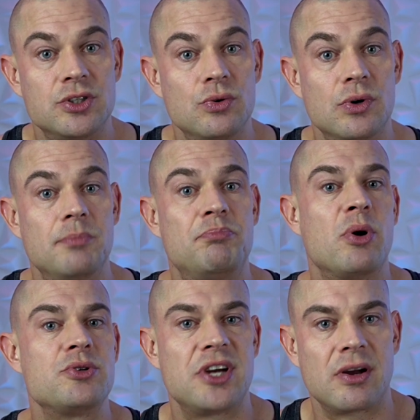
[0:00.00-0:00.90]
to do a
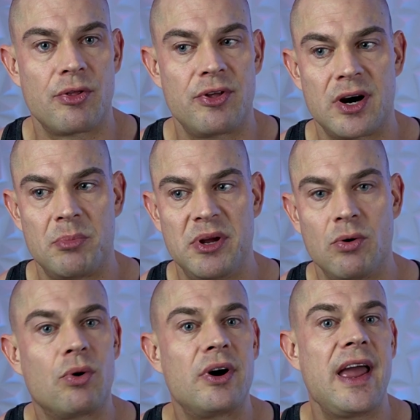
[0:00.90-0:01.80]
post-cycle therapy
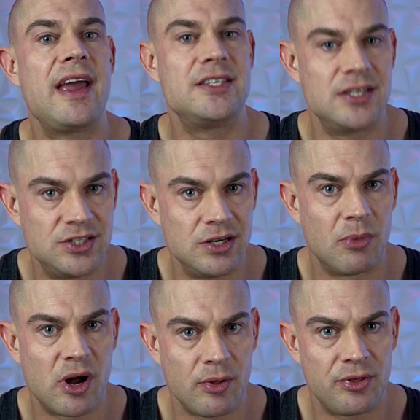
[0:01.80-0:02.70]
or ACG
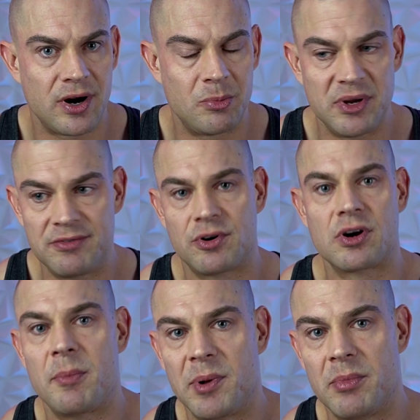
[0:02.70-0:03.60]
monotherapy for
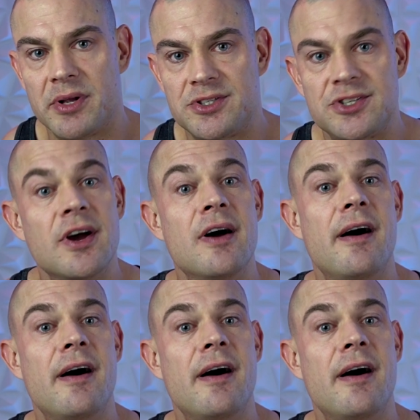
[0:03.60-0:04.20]
a couple months